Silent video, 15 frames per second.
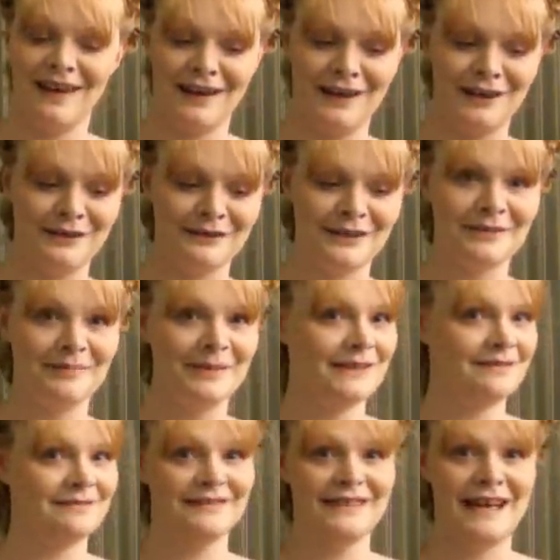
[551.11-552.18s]
I could do it,
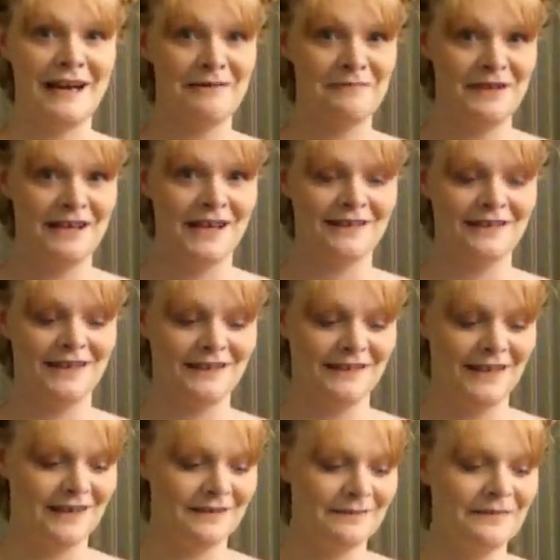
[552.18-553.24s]
but I'm beyond that
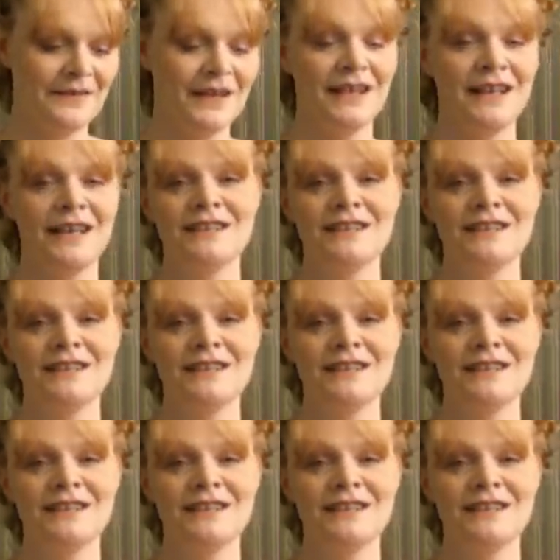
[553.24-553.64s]
now.